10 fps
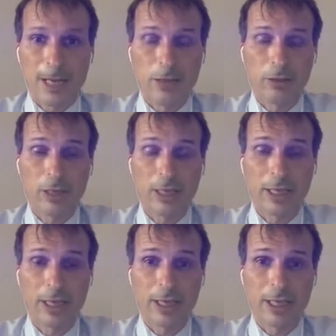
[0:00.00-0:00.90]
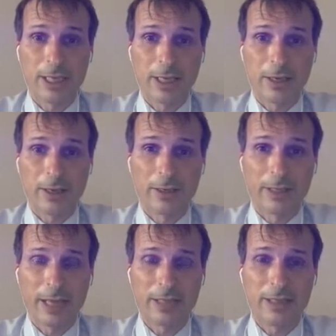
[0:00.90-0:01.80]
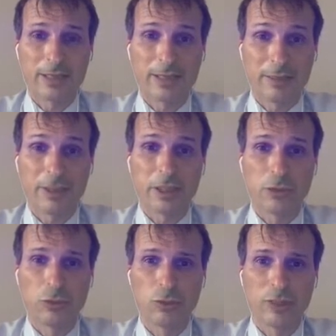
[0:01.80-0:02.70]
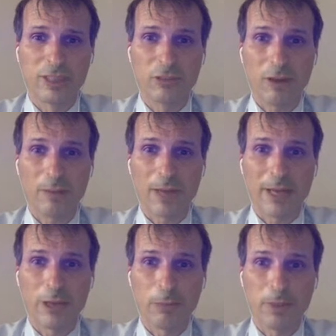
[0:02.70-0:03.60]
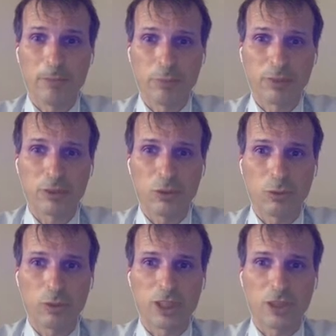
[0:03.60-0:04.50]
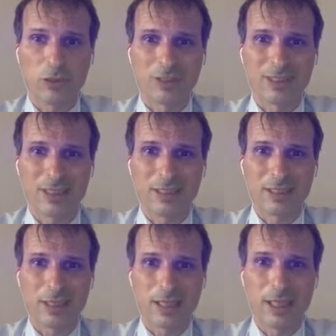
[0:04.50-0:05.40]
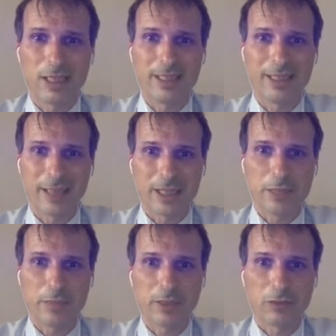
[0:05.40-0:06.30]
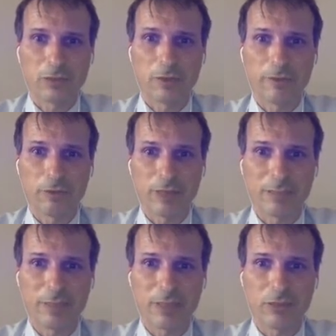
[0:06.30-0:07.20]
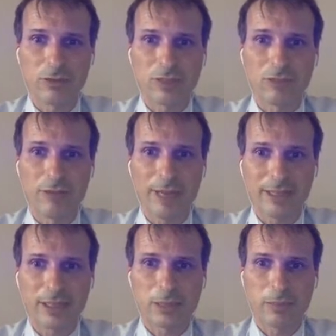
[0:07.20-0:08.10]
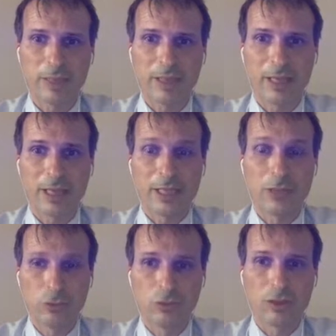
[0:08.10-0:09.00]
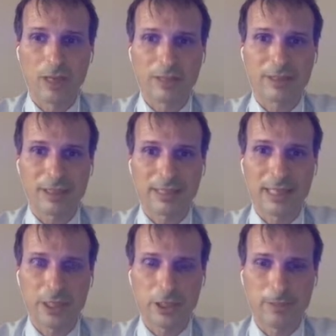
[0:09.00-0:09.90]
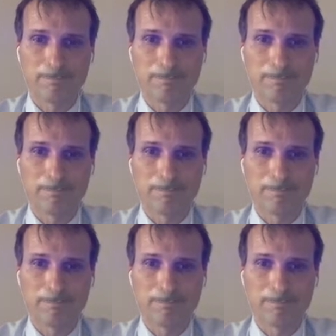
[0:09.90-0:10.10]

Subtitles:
Connolly in 1972 described an open procedure which consisted in a detachment of the infraspinatus and reattachment into the Hill-Sachs lesion.